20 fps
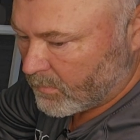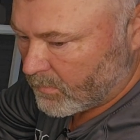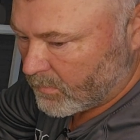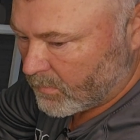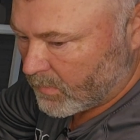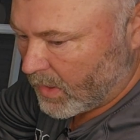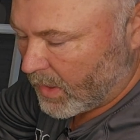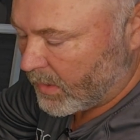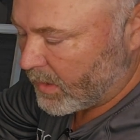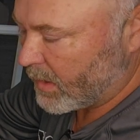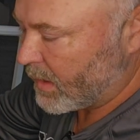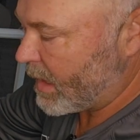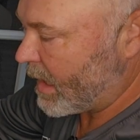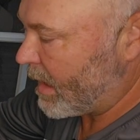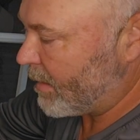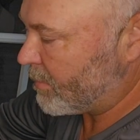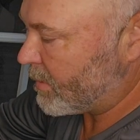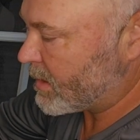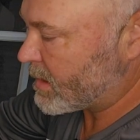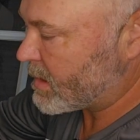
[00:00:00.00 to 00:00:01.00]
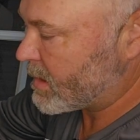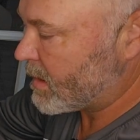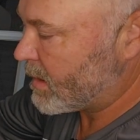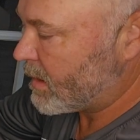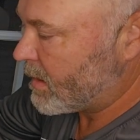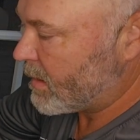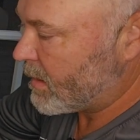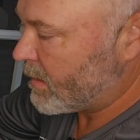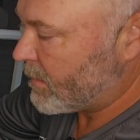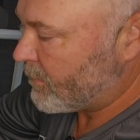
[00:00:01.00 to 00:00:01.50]
Nothing happens.
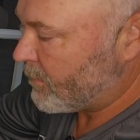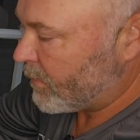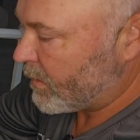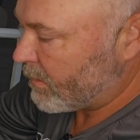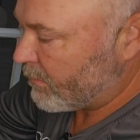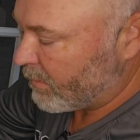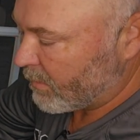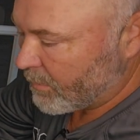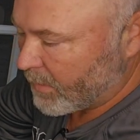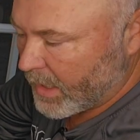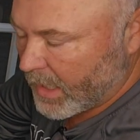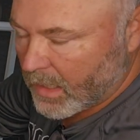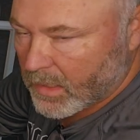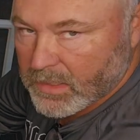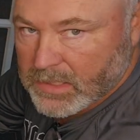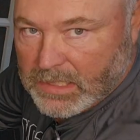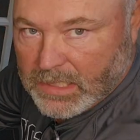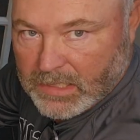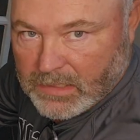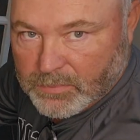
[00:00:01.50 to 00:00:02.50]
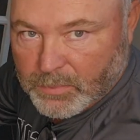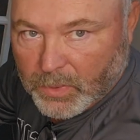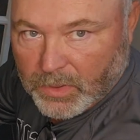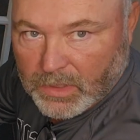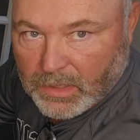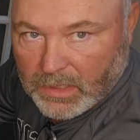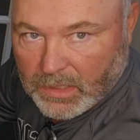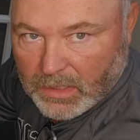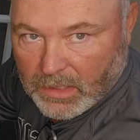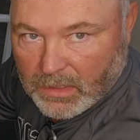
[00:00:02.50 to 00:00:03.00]
From there it says
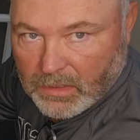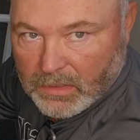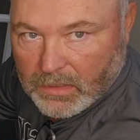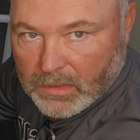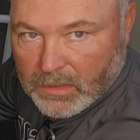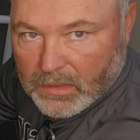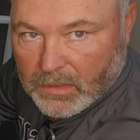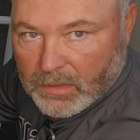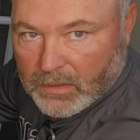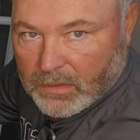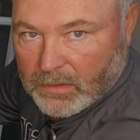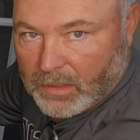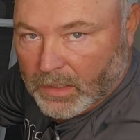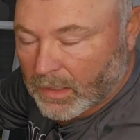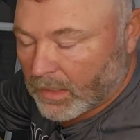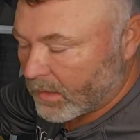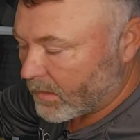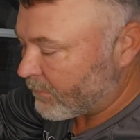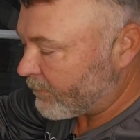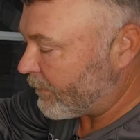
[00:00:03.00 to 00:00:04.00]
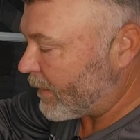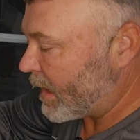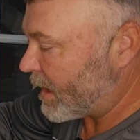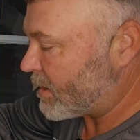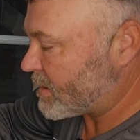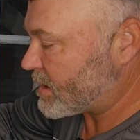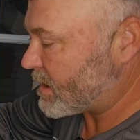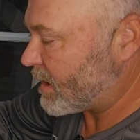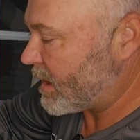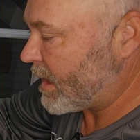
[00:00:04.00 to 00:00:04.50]
put the
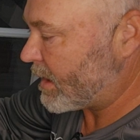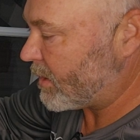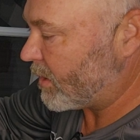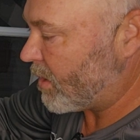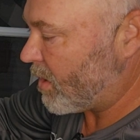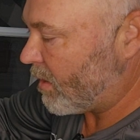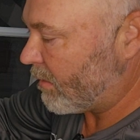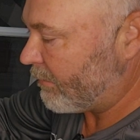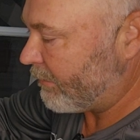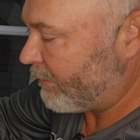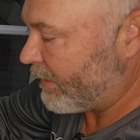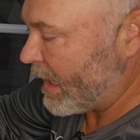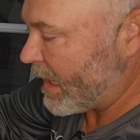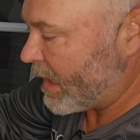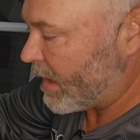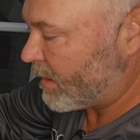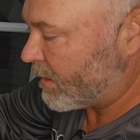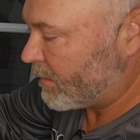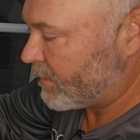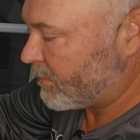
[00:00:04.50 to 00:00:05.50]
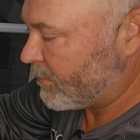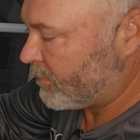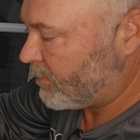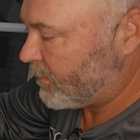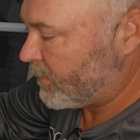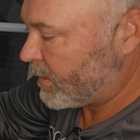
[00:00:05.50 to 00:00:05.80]
fire selector on fire.